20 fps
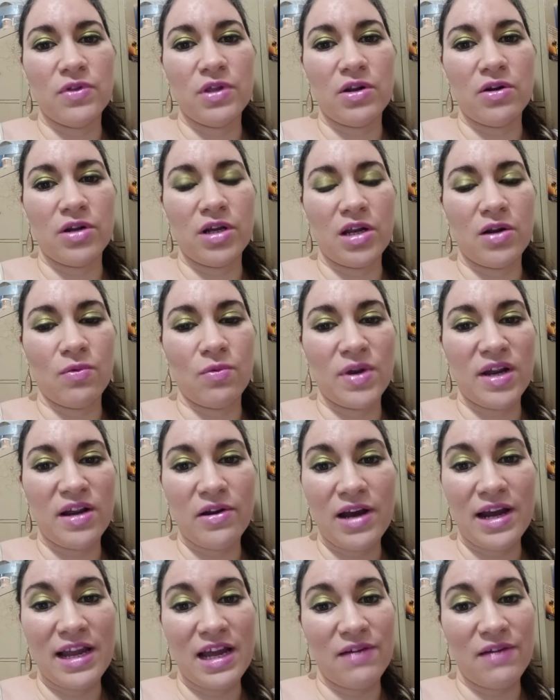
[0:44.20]
and it's
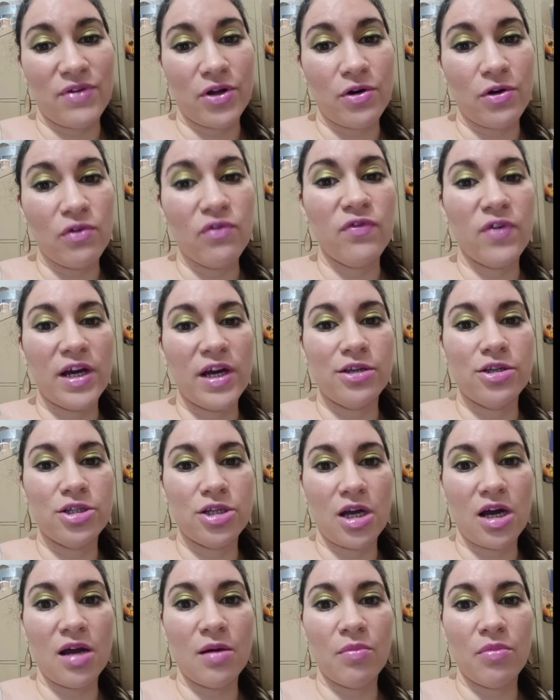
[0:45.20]
um, kind of
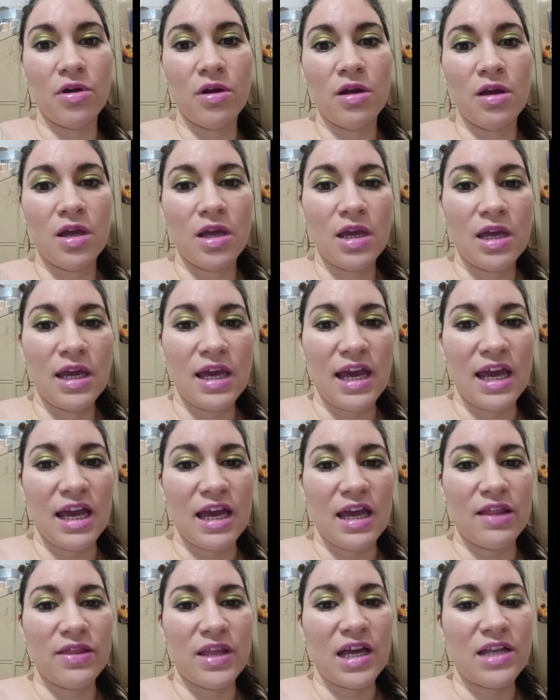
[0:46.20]
like my mini
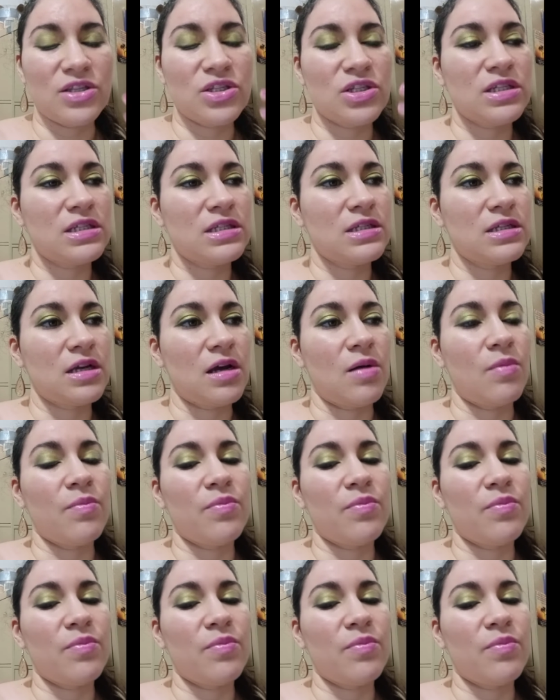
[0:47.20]
website at the moment um,